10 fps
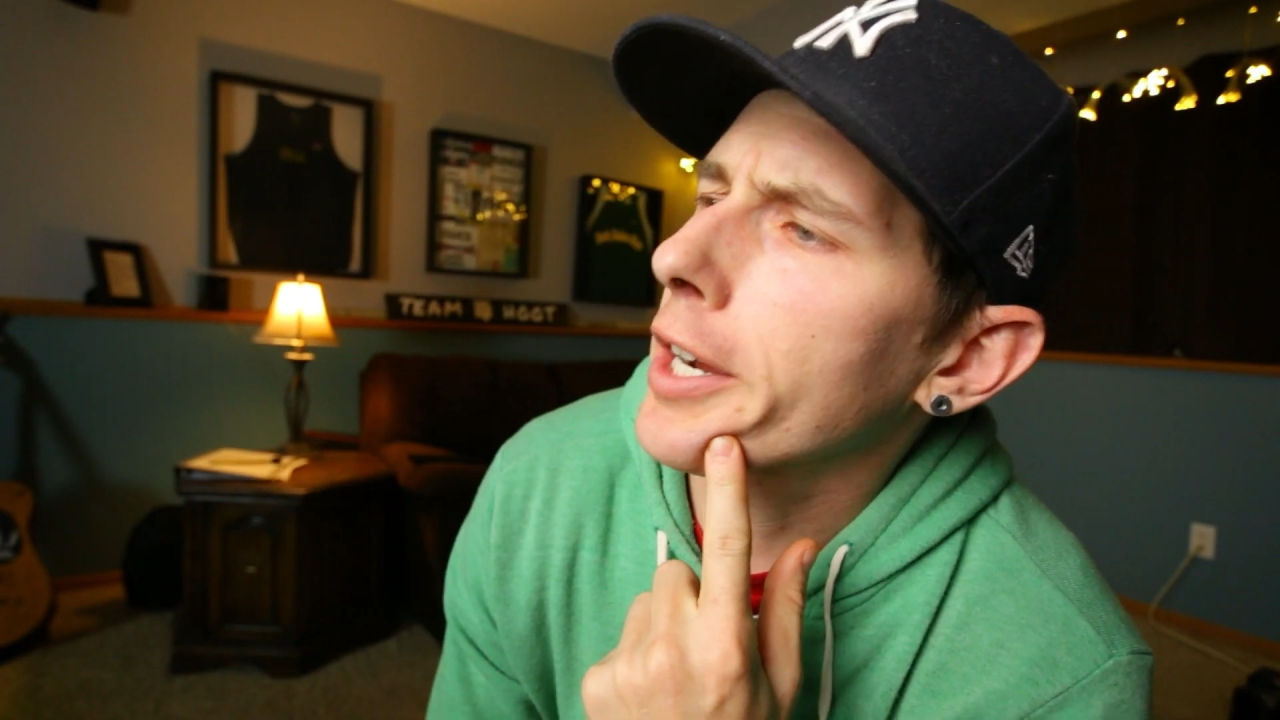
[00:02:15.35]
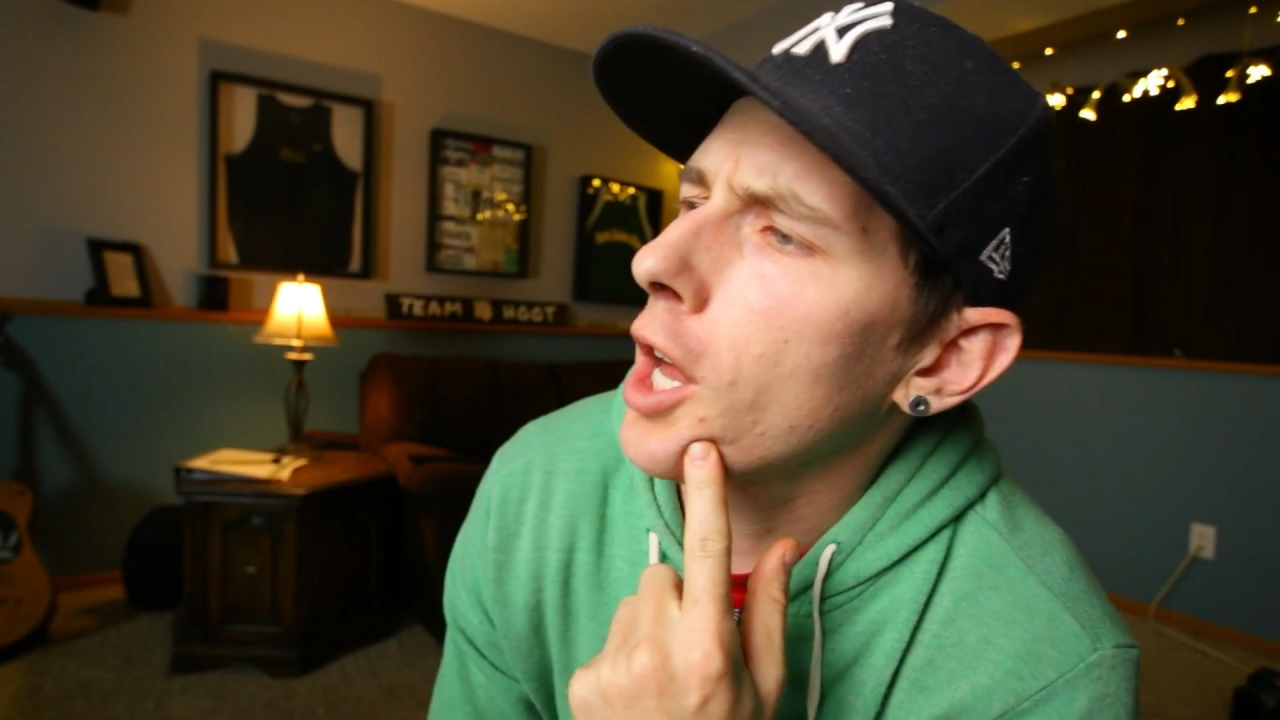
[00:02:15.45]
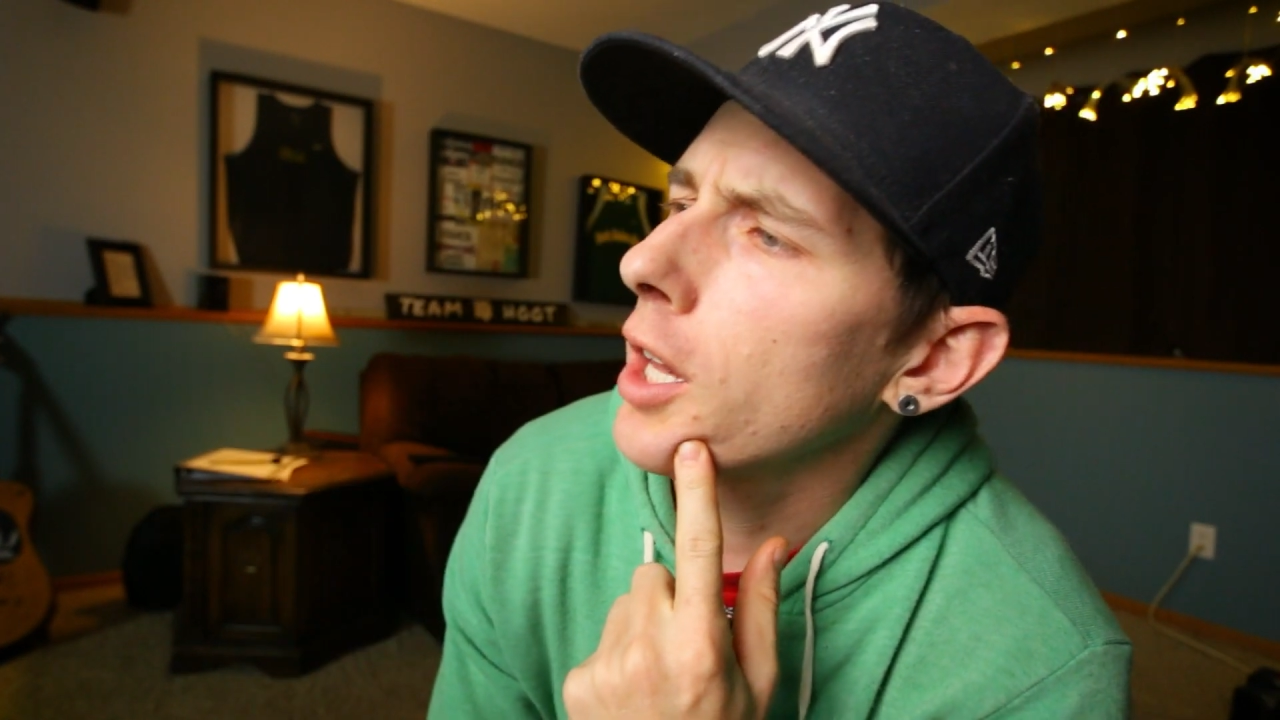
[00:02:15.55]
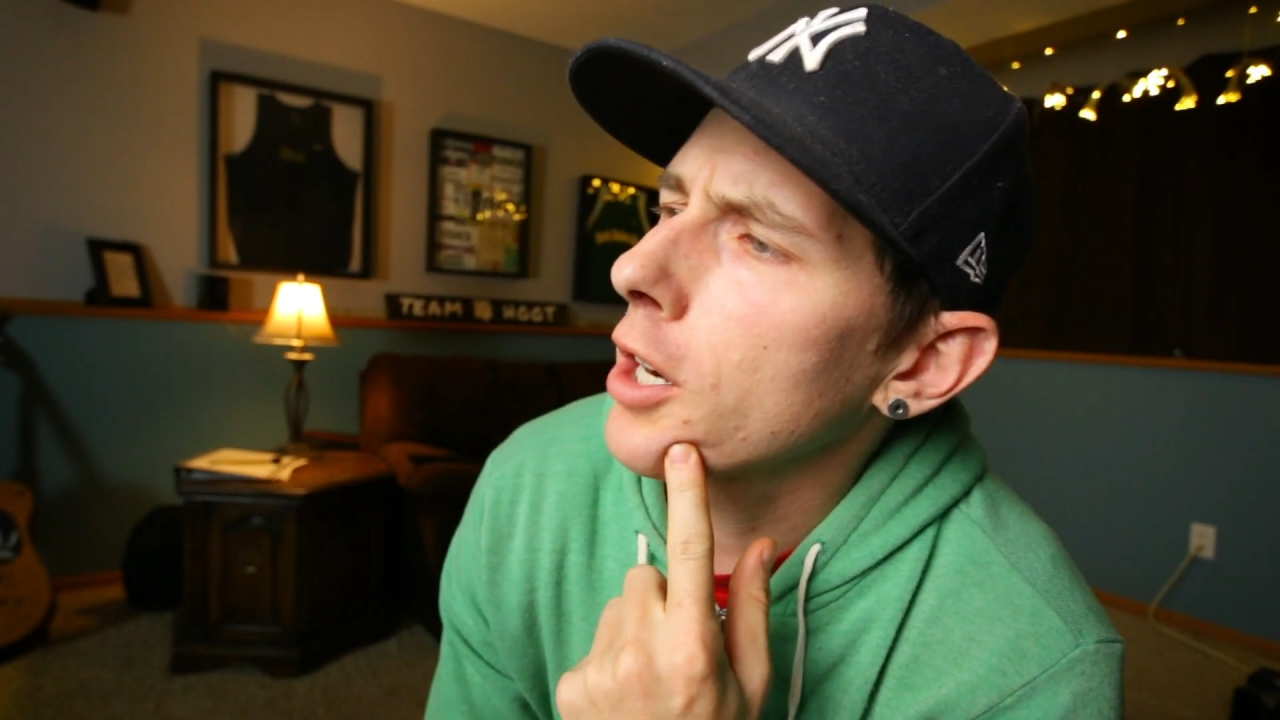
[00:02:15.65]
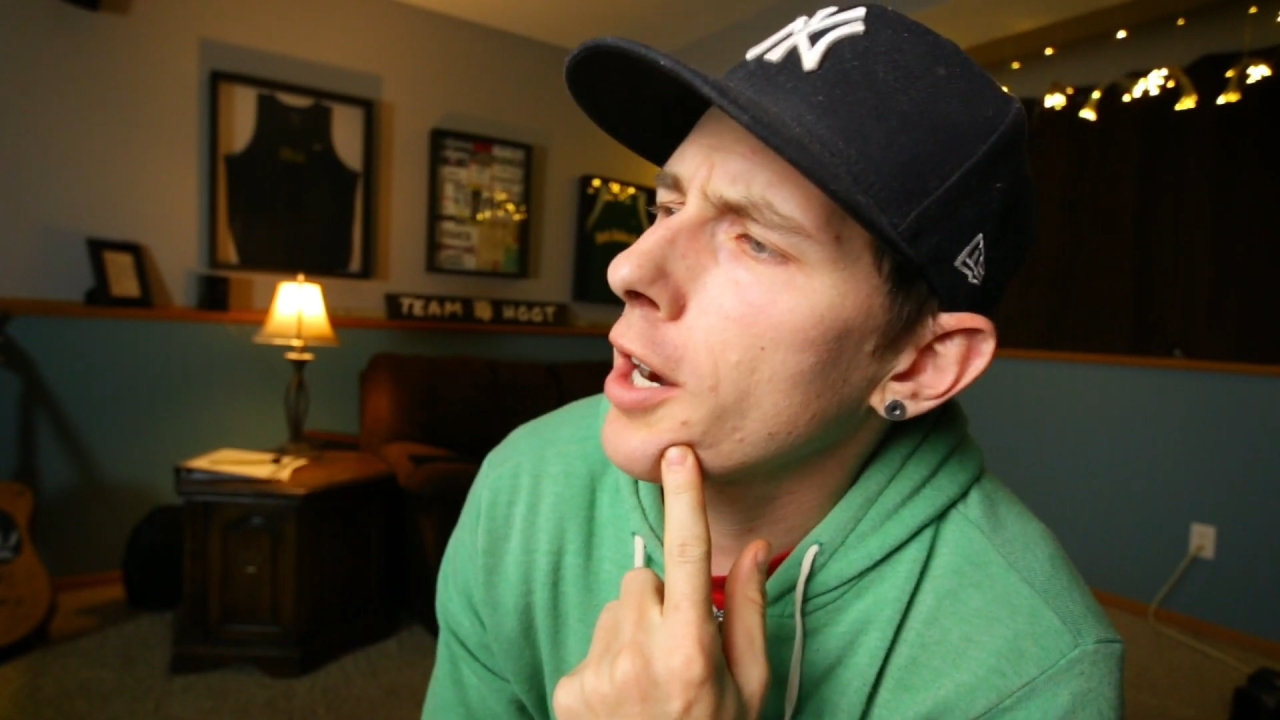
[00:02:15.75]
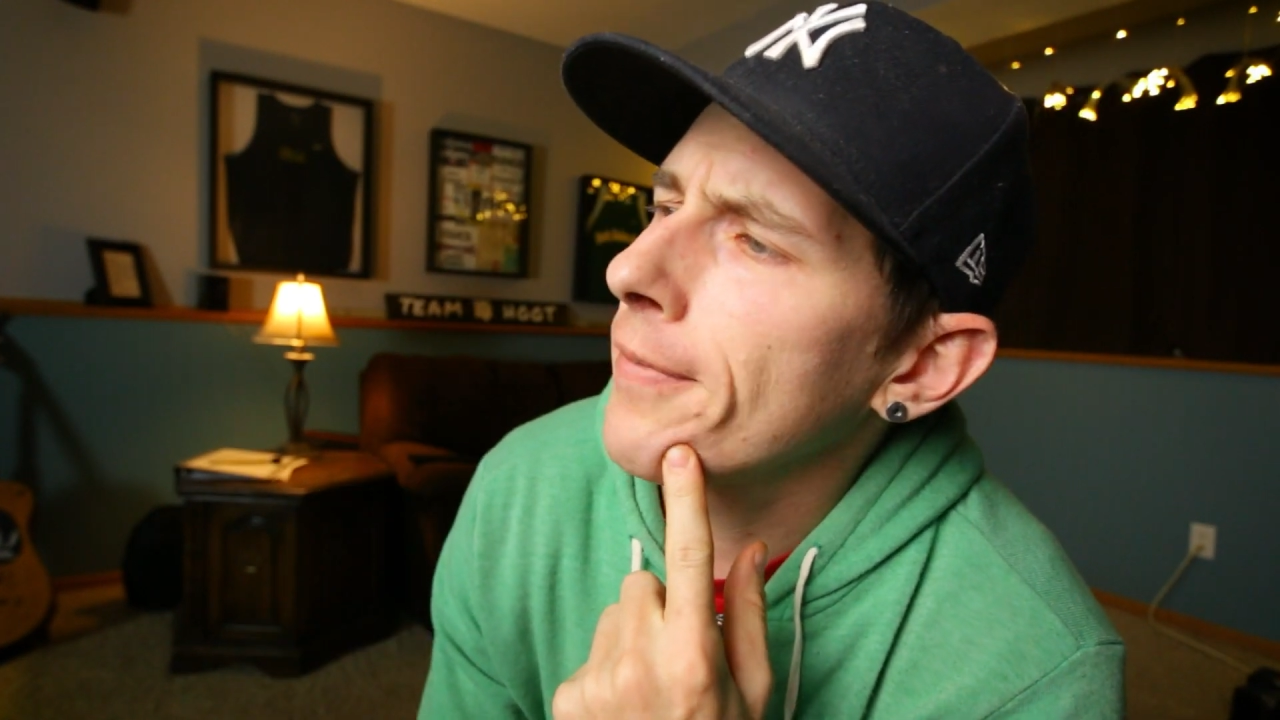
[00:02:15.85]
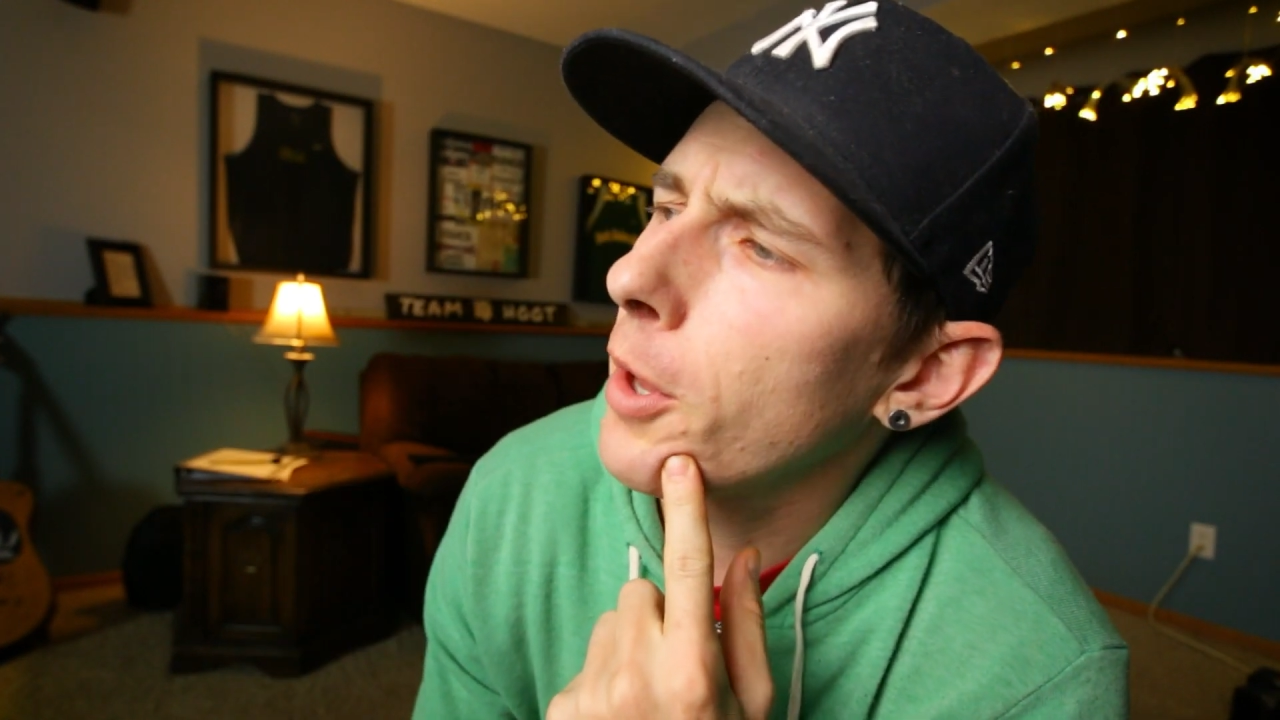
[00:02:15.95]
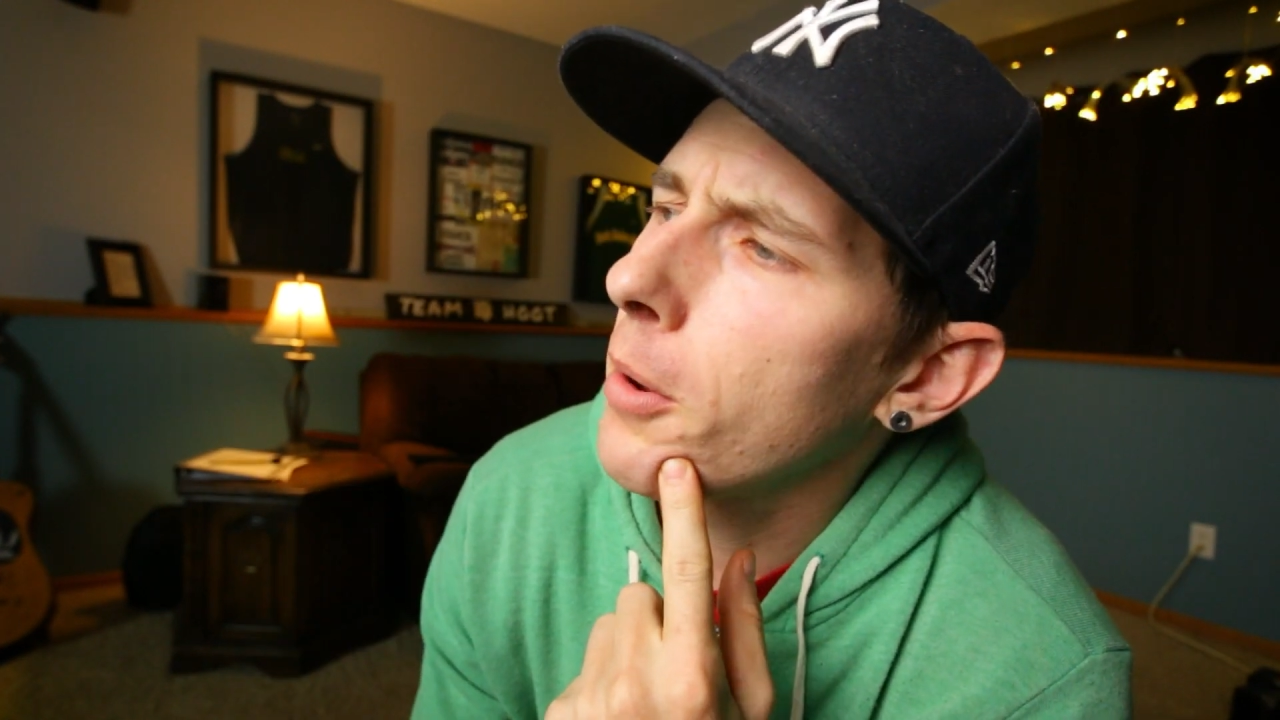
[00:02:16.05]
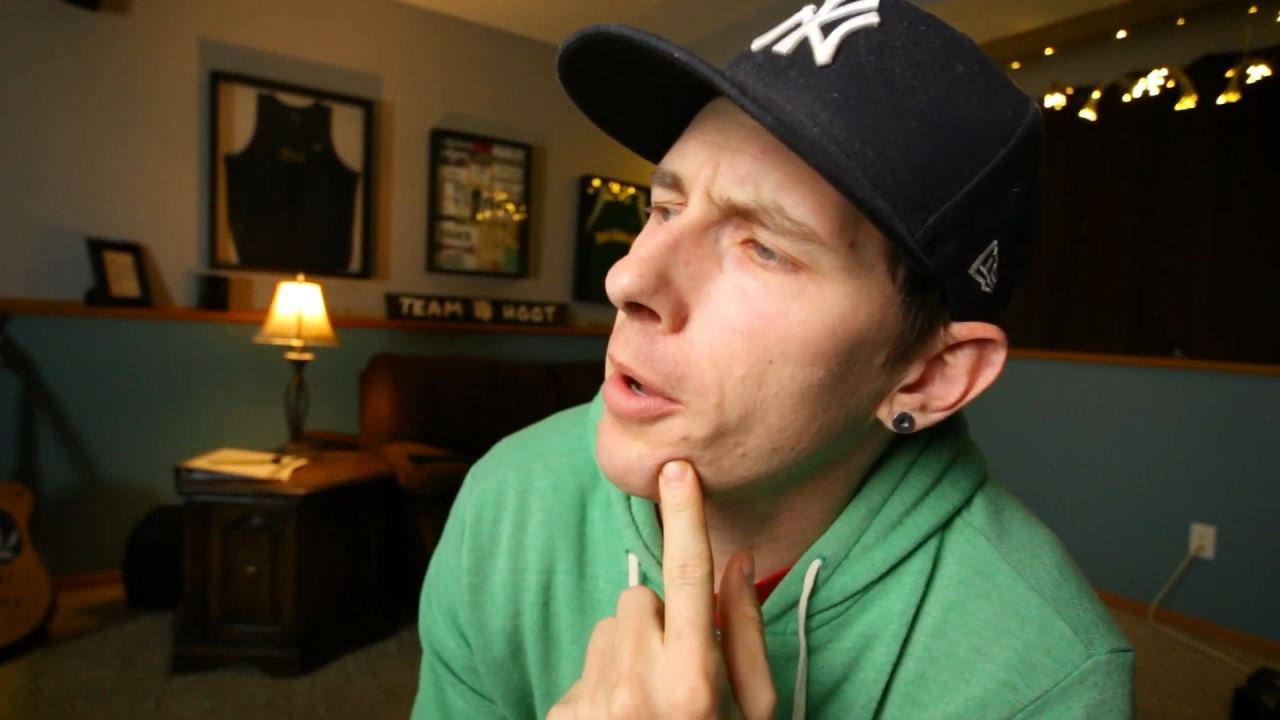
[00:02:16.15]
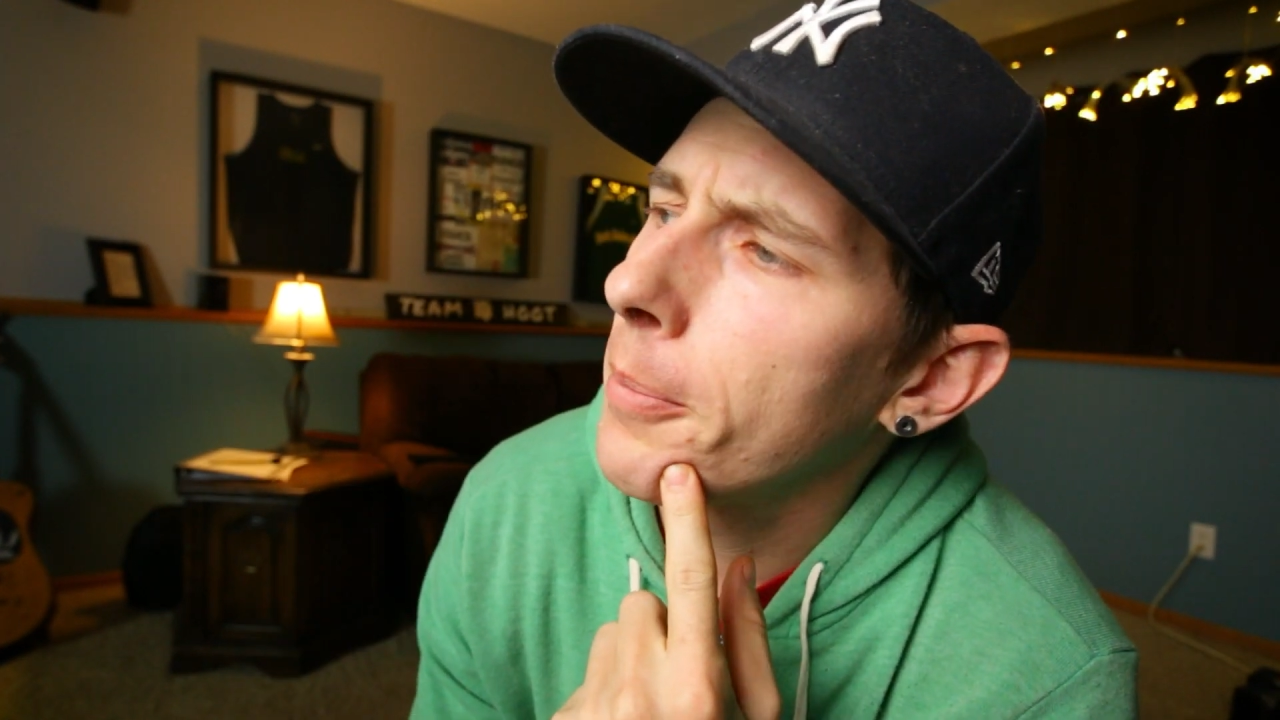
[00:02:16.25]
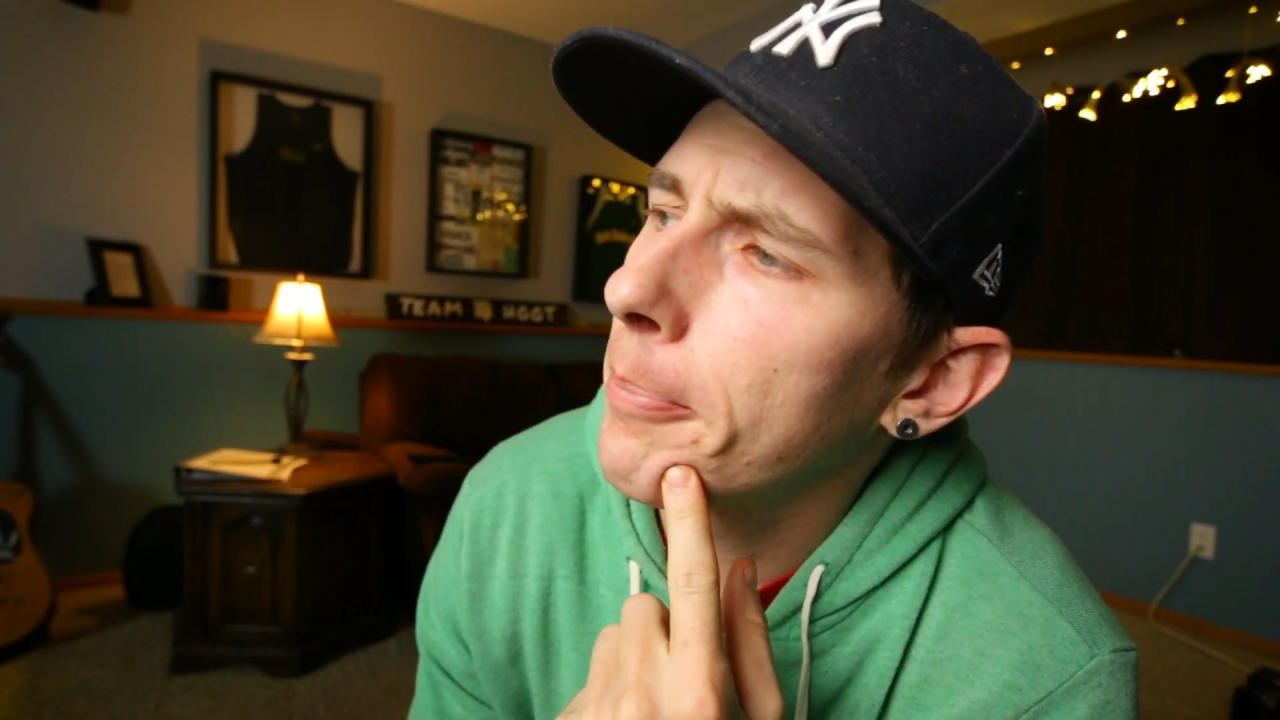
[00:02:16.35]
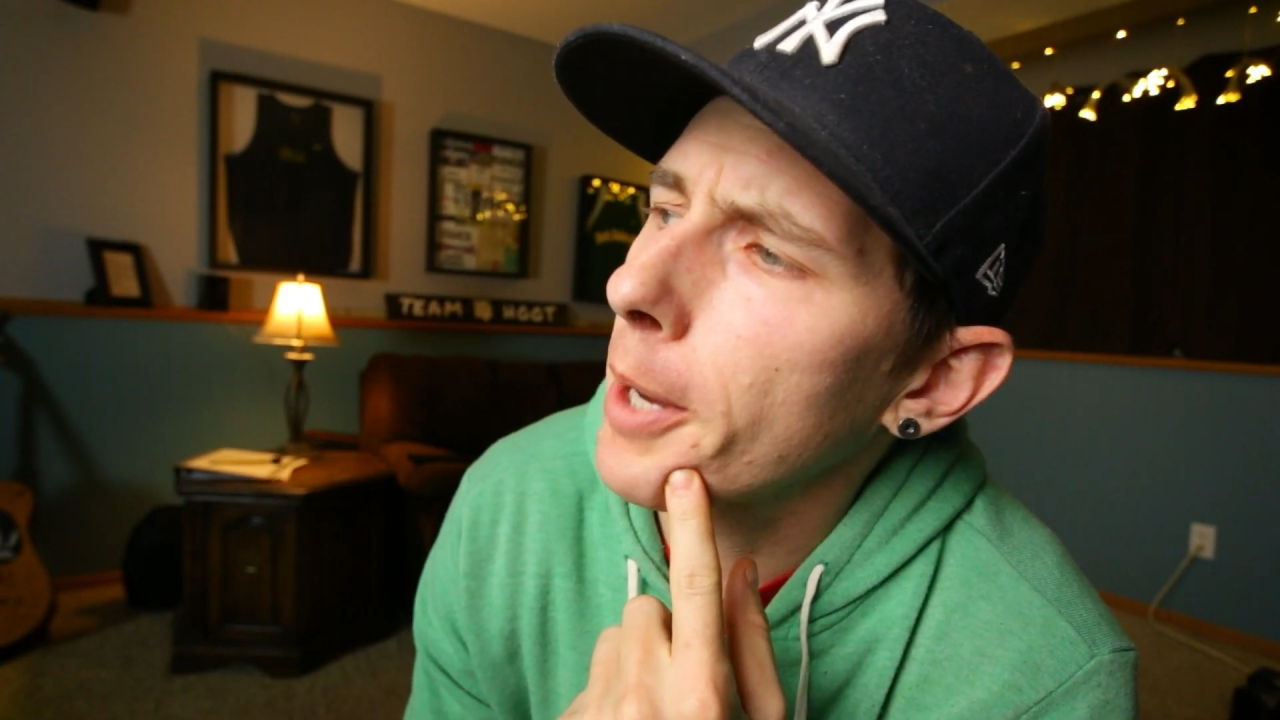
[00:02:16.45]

color of the